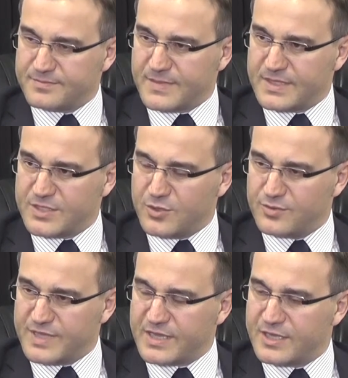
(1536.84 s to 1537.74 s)

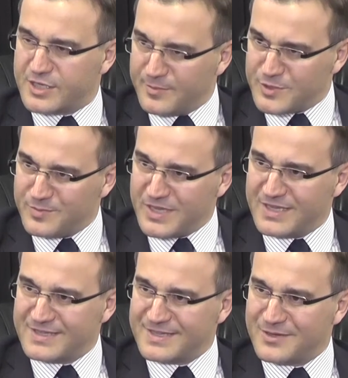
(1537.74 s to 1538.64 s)
So they can come to
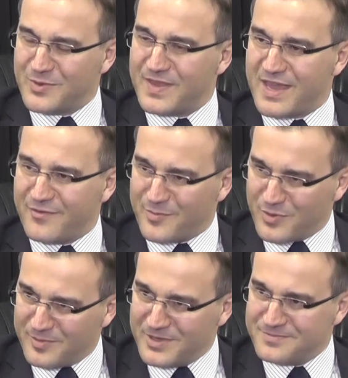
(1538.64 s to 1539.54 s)
me when they have a
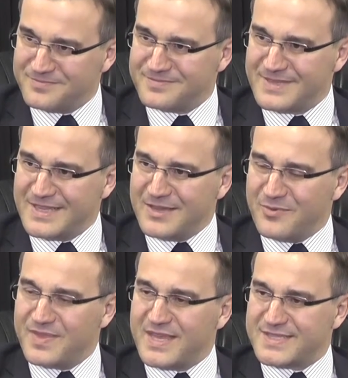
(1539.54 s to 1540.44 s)
problem,
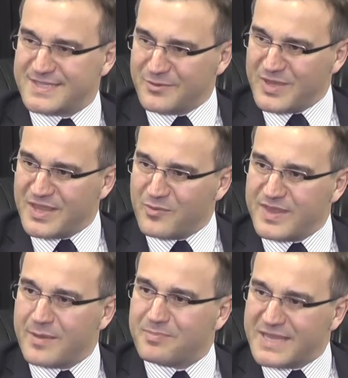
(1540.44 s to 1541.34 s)
when
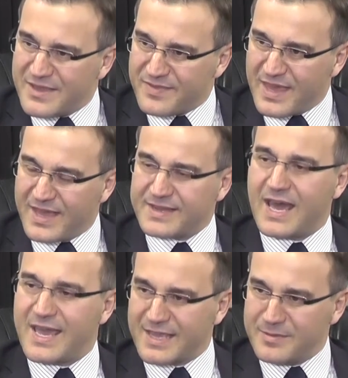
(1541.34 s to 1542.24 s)
they believe that
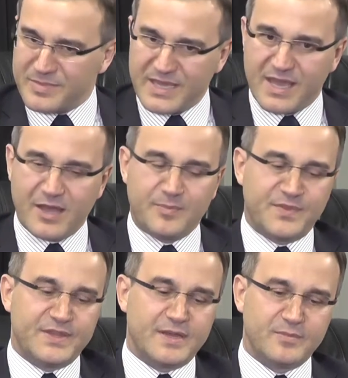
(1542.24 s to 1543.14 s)
I can be help
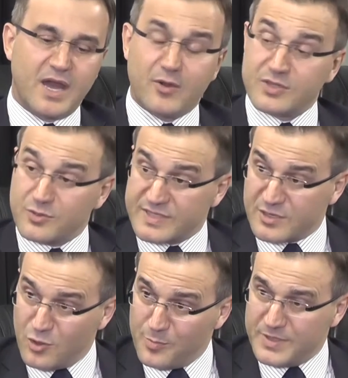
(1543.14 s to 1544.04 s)
to them. Our doors
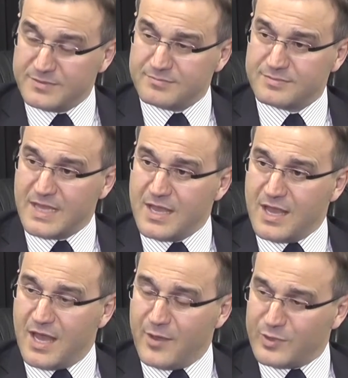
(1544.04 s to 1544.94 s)
are open.
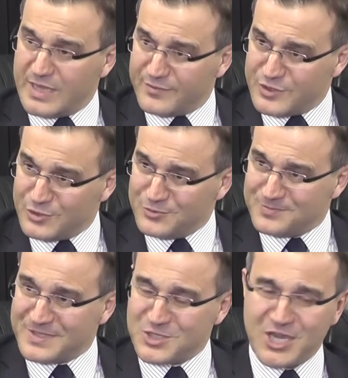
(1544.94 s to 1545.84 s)
I would love to
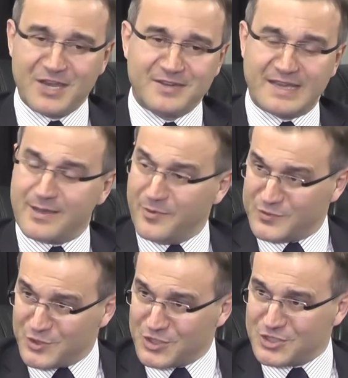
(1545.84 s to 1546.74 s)
share a cup of
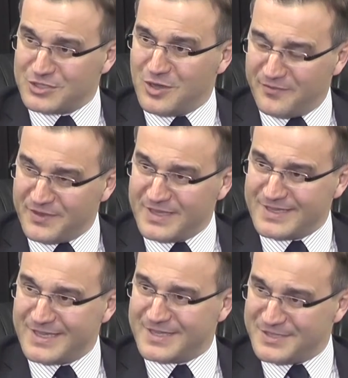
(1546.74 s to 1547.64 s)
Turkish coffee,
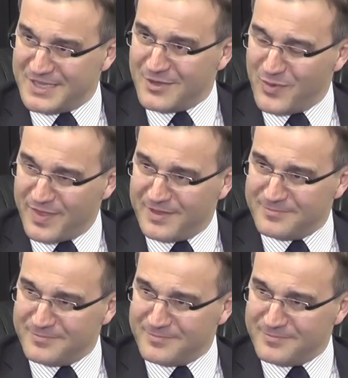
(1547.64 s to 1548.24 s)
a tea with them